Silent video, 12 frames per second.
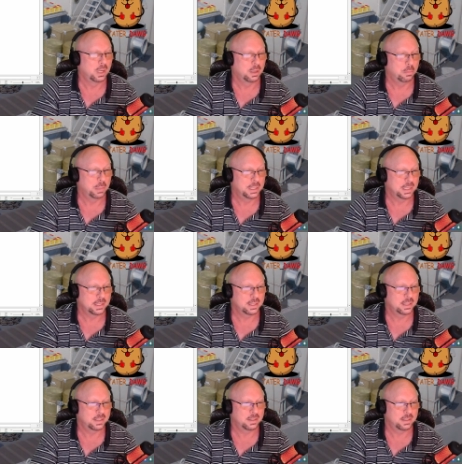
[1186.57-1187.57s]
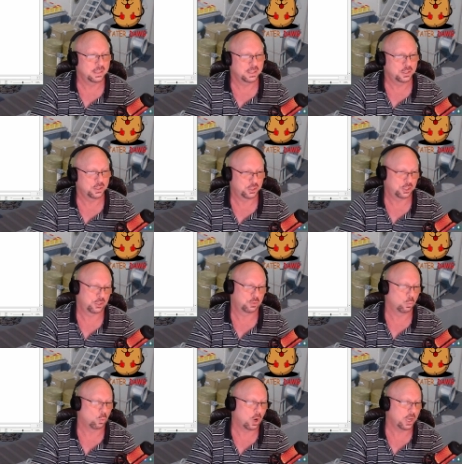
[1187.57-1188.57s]
But this is
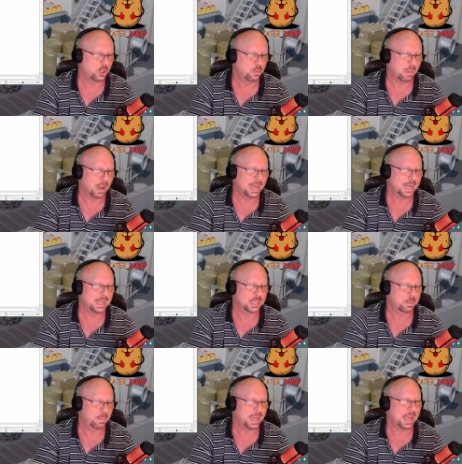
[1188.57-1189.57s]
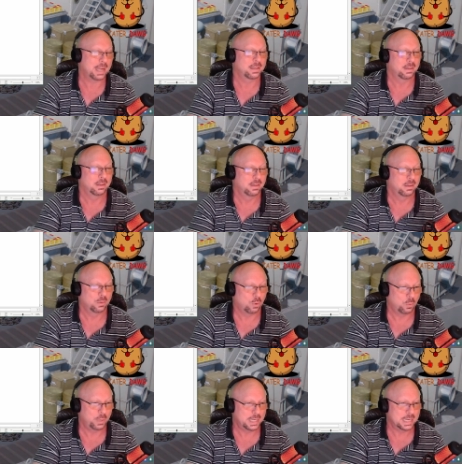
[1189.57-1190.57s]
what you might expect, what
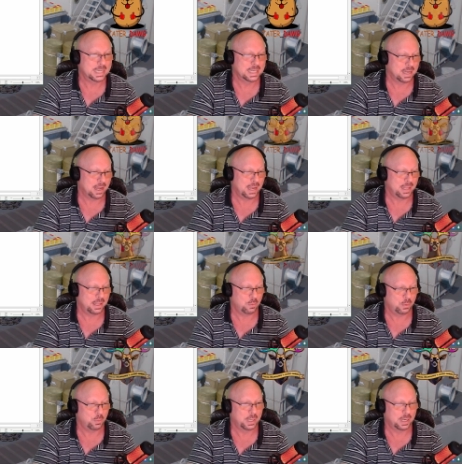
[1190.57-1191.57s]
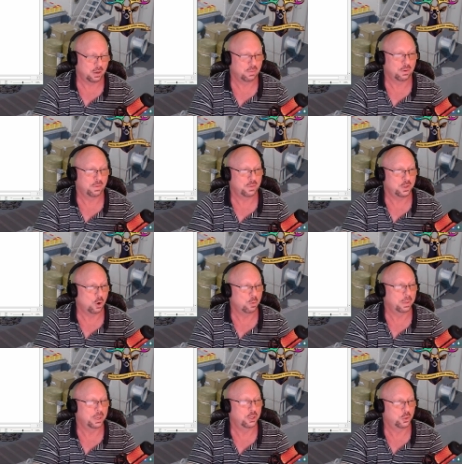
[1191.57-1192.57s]
we did tonight that we went over if you
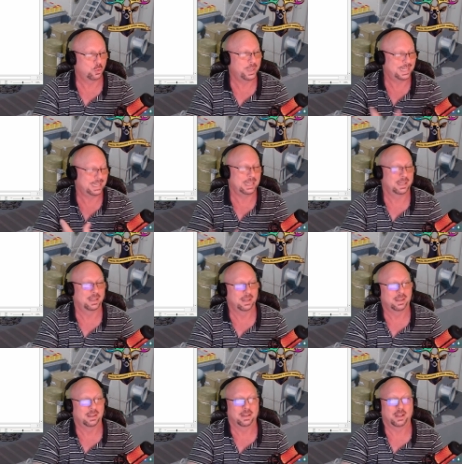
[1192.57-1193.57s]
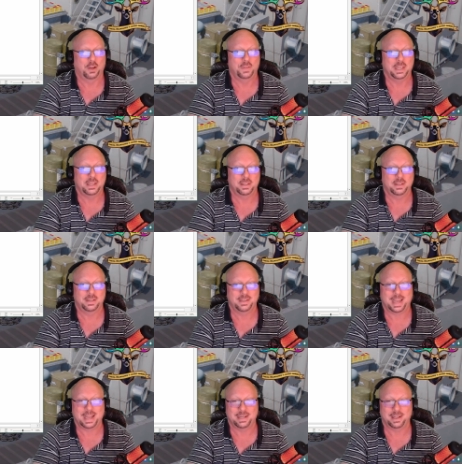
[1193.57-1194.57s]
open 20 of these
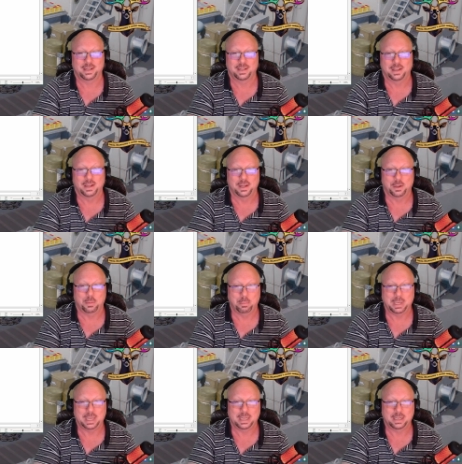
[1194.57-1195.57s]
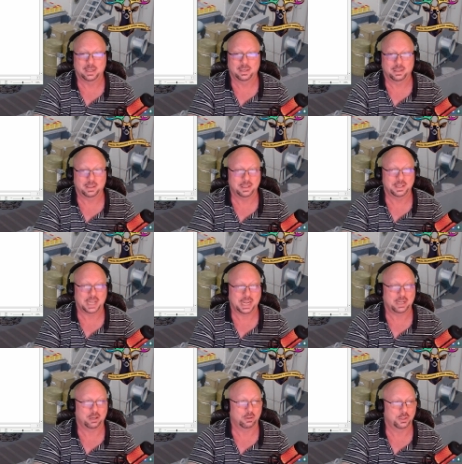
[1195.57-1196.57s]
Santa big
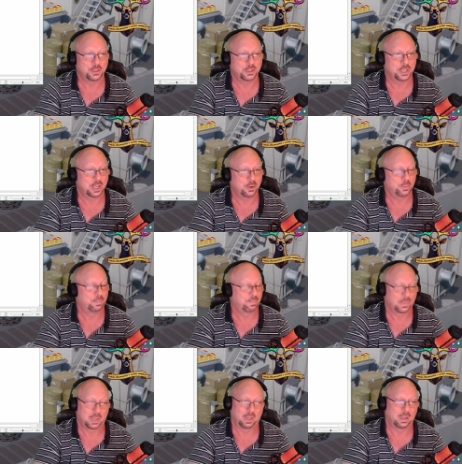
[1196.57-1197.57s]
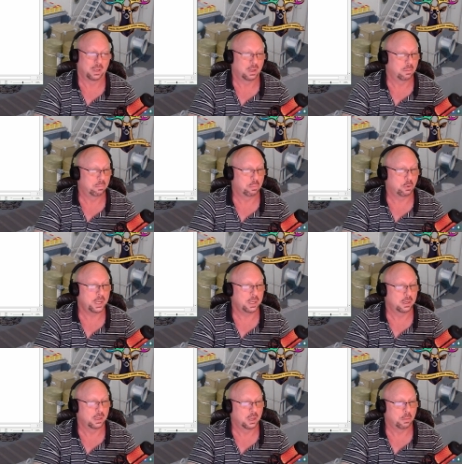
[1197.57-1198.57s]
containers. So pretty
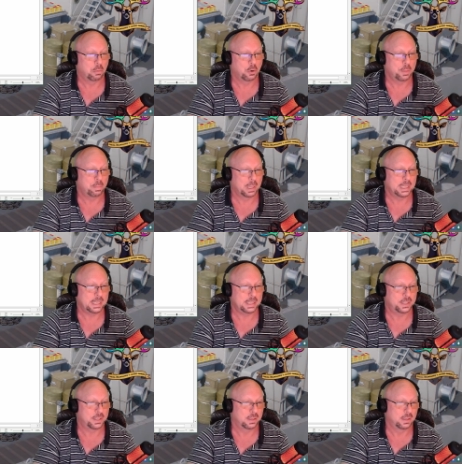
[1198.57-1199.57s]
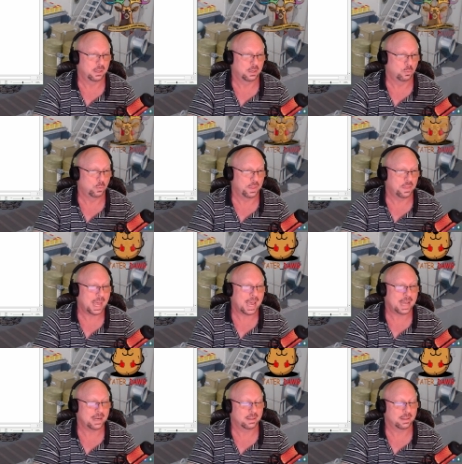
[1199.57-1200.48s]
pleased with that,